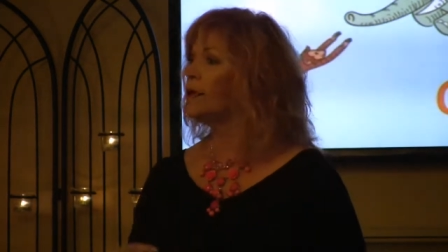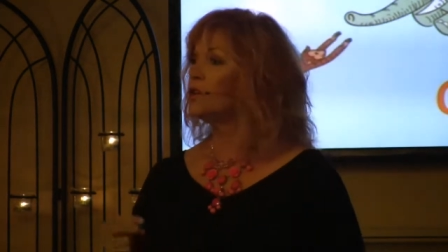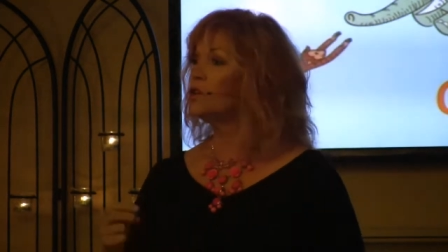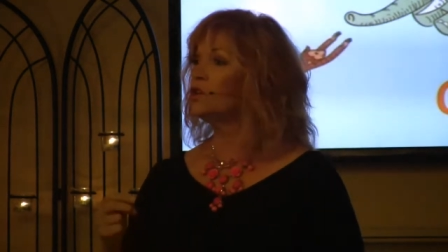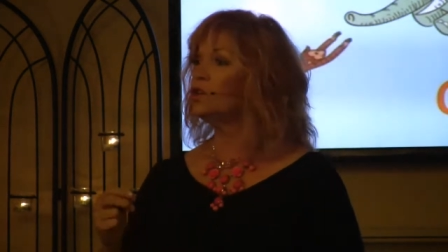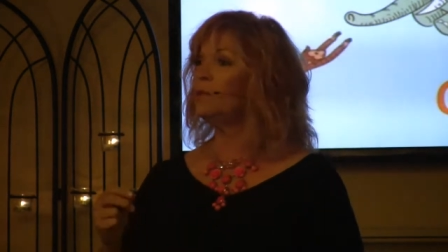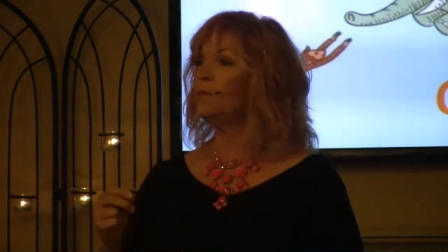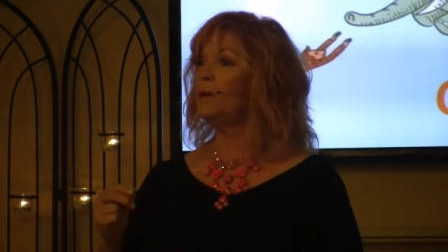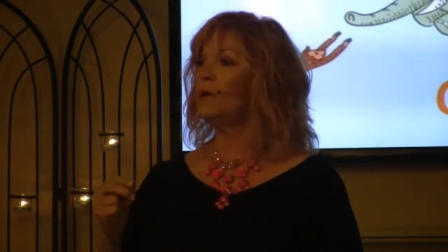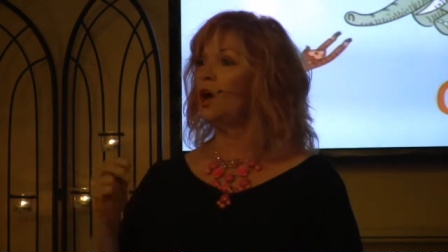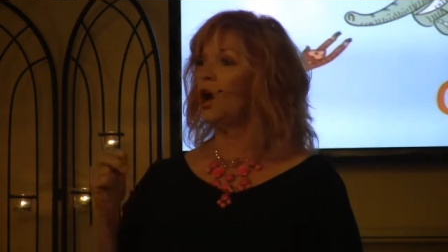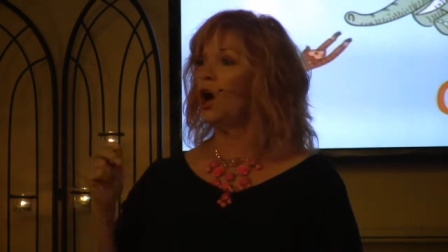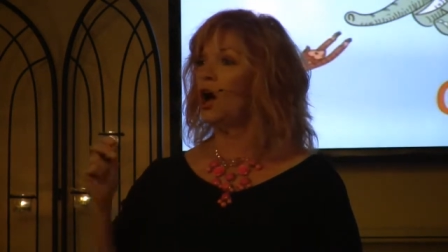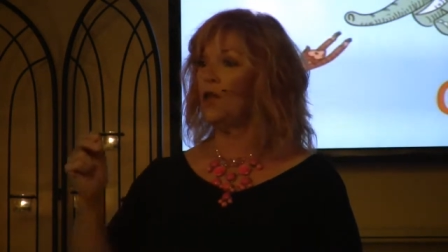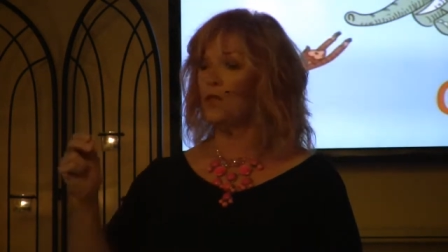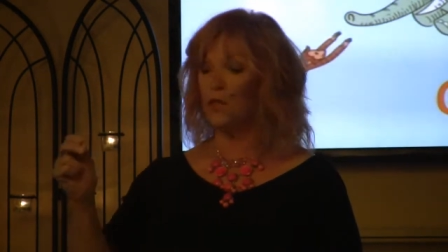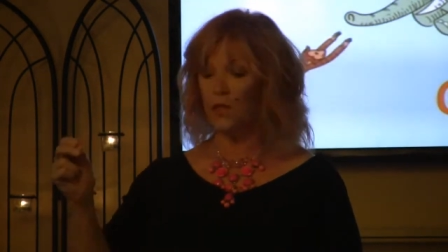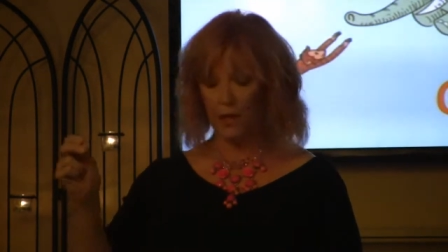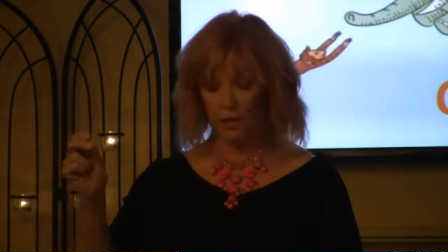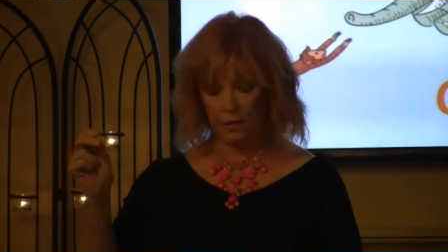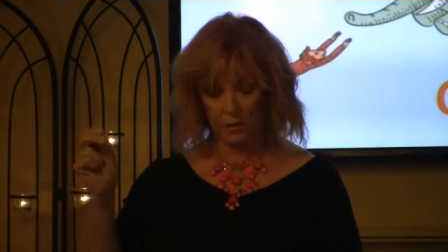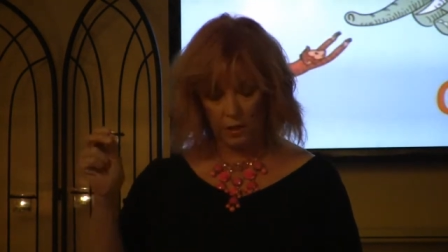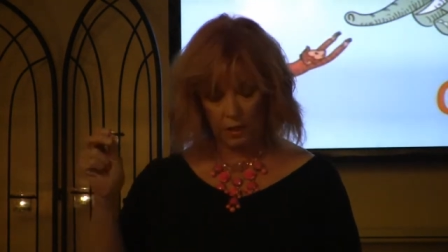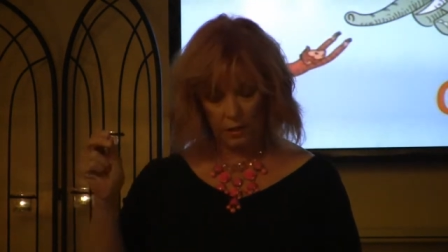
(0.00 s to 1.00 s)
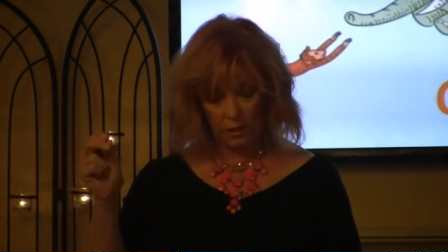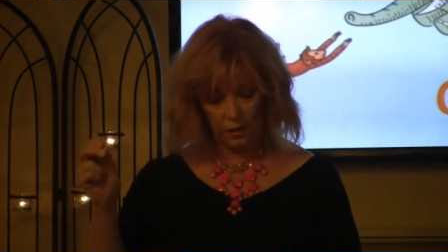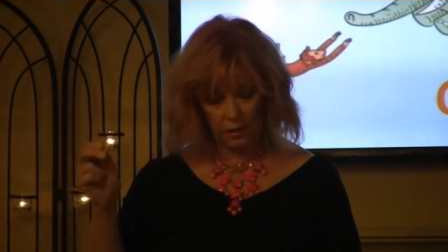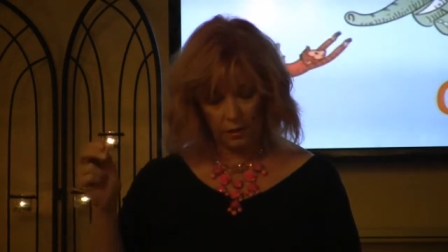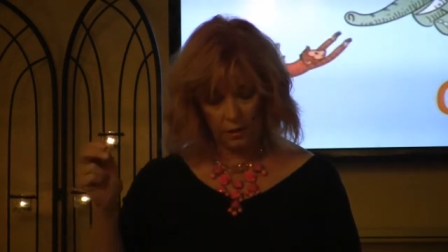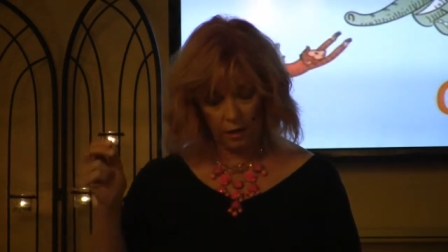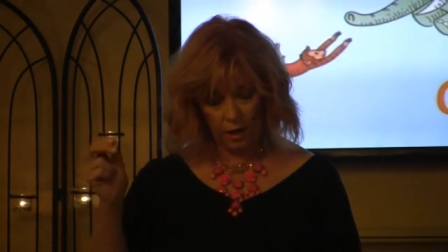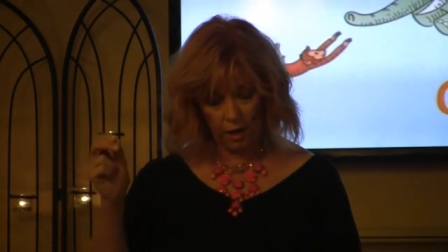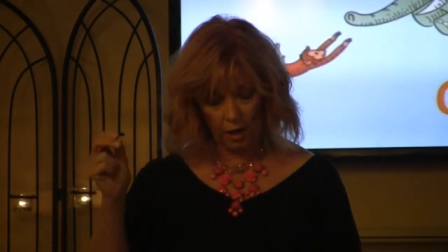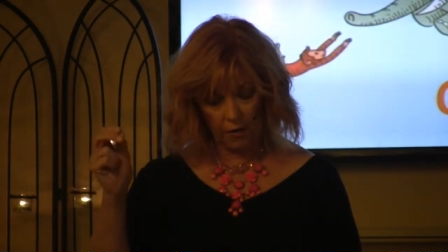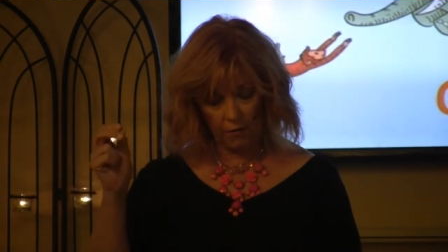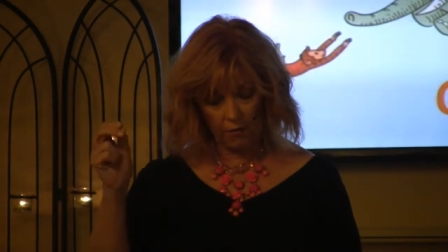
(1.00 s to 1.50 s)
to be authentic
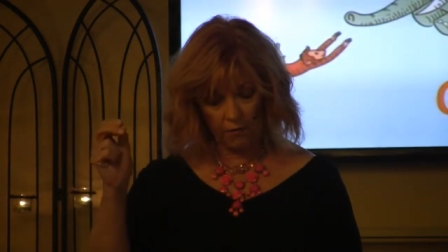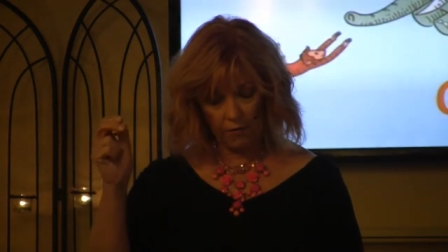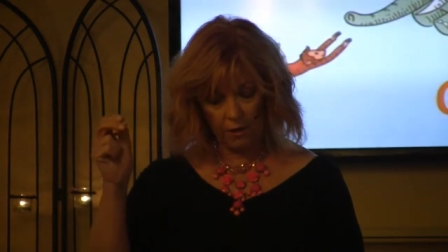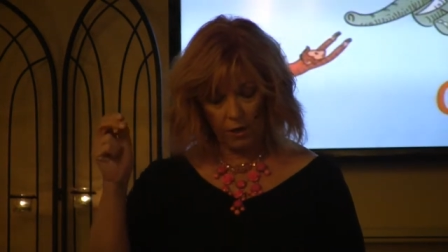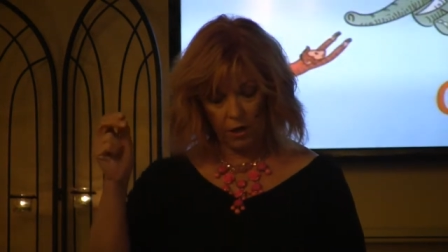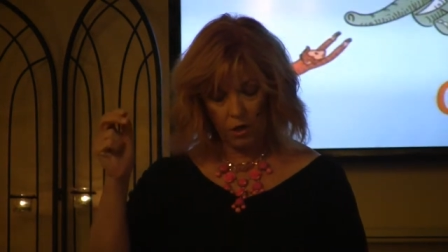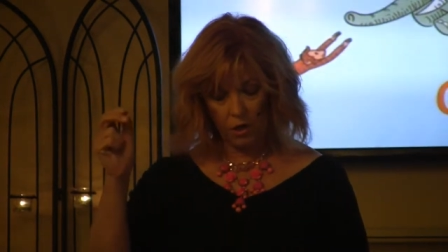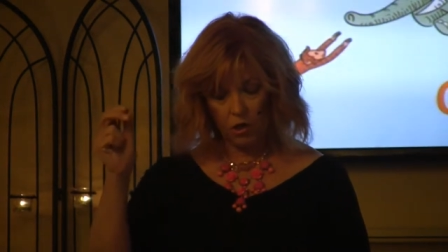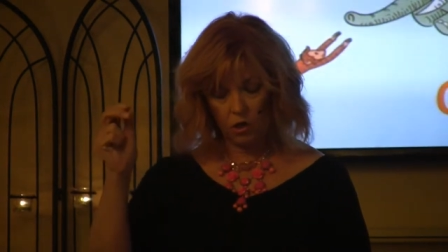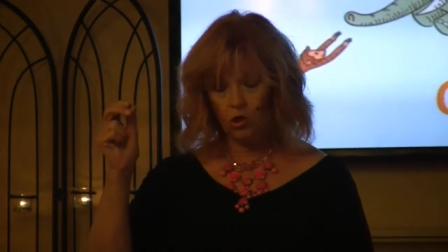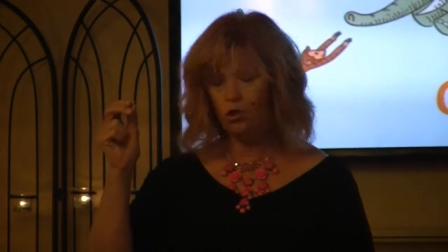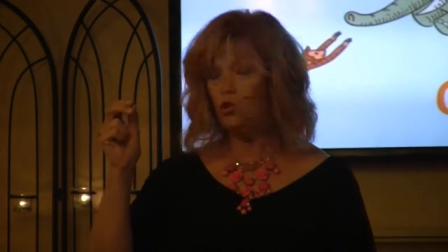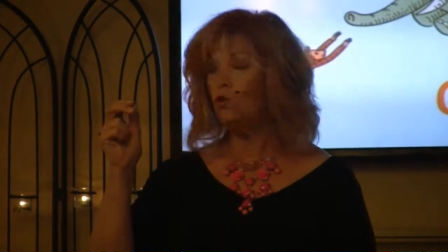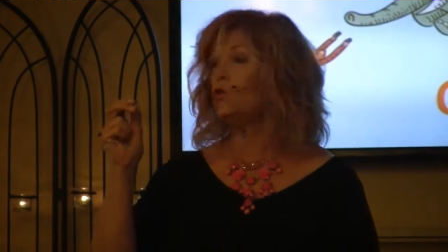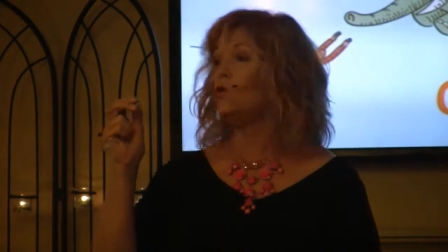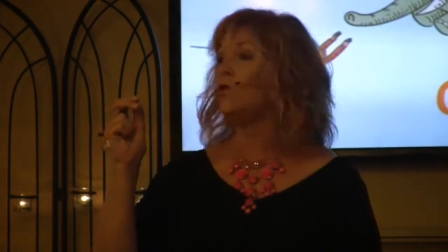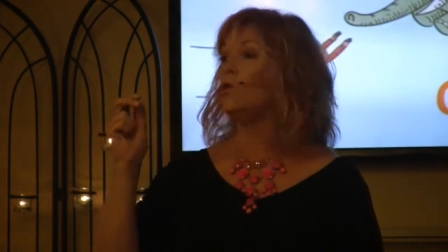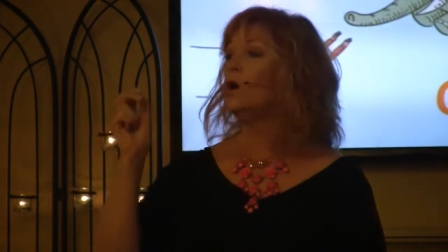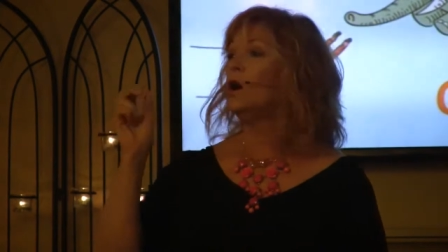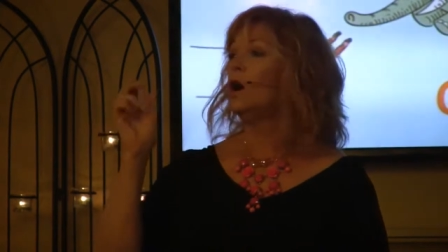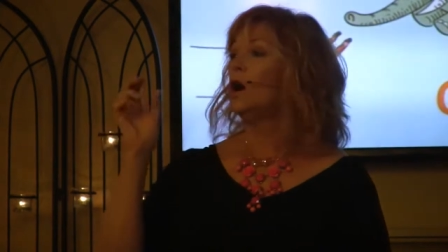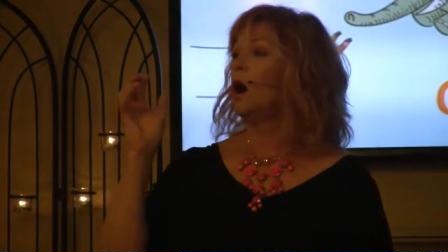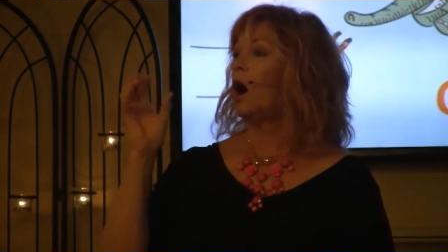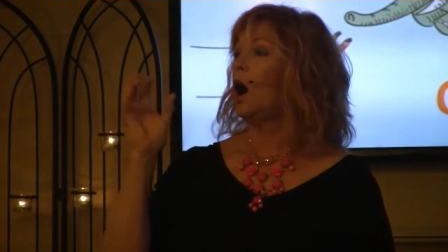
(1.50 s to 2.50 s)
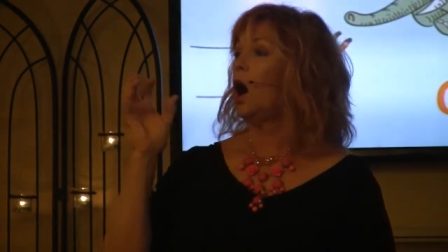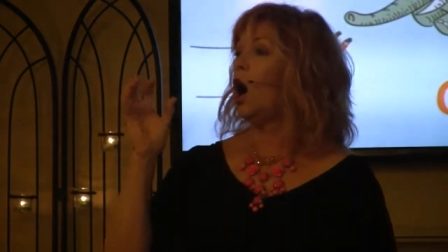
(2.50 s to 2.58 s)
enough to